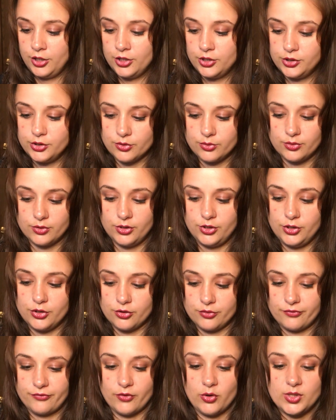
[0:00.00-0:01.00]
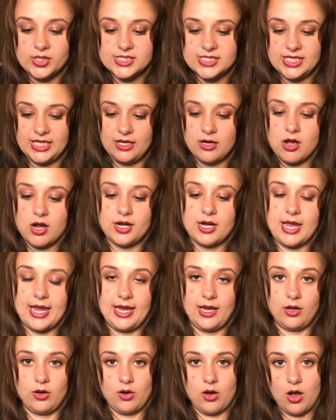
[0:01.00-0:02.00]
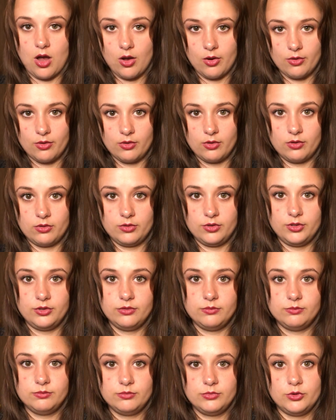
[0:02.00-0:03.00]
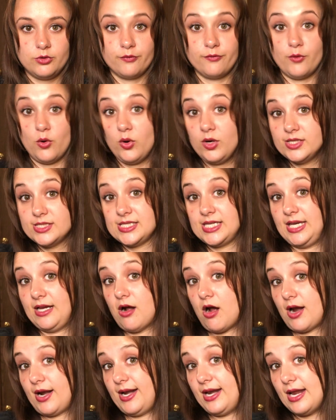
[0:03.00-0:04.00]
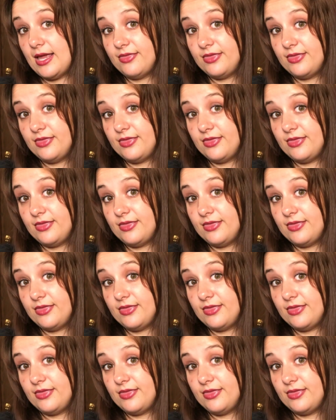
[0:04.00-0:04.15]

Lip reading: you're focusing on you're focusing on